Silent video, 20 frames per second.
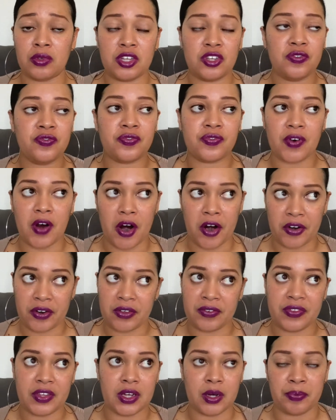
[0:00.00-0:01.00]
you've heard
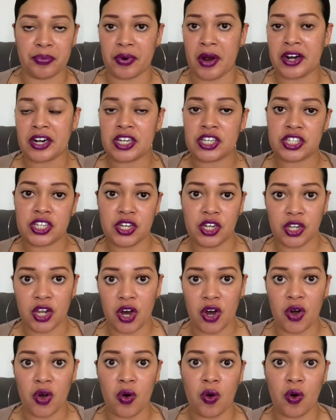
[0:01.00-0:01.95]
of the pregnancy glow,